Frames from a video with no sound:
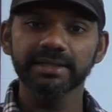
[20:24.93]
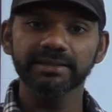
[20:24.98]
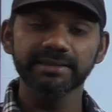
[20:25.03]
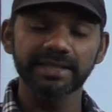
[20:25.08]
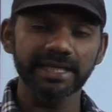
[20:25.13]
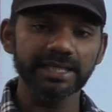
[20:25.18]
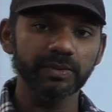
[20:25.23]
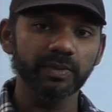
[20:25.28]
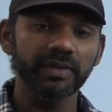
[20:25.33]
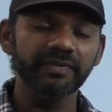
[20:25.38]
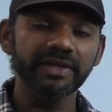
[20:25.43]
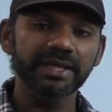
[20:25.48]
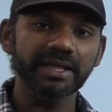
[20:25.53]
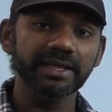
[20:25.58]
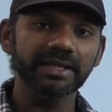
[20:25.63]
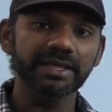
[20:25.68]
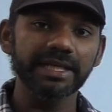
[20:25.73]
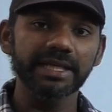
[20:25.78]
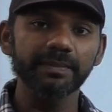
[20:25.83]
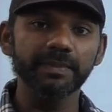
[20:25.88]
That way we
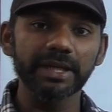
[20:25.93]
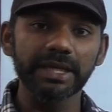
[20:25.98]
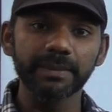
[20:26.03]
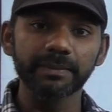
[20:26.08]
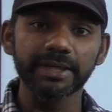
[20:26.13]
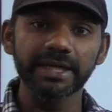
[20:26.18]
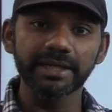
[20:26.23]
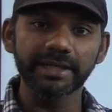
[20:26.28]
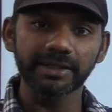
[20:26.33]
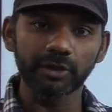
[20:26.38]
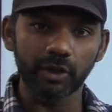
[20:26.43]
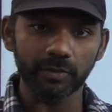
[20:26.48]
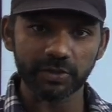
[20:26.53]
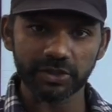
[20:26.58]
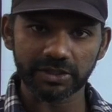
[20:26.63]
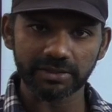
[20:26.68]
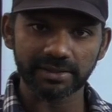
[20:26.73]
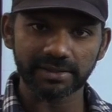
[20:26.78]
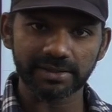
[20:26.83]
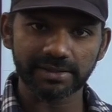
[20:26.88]
can keep eliminating
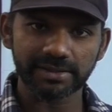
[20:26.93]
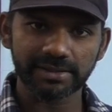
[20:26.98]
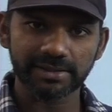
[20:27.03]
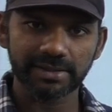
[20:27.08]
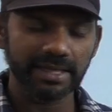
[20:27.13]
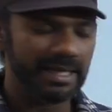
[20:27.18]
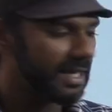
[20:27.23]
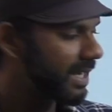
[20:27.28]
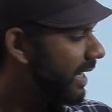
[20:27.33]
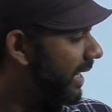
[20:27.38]
options.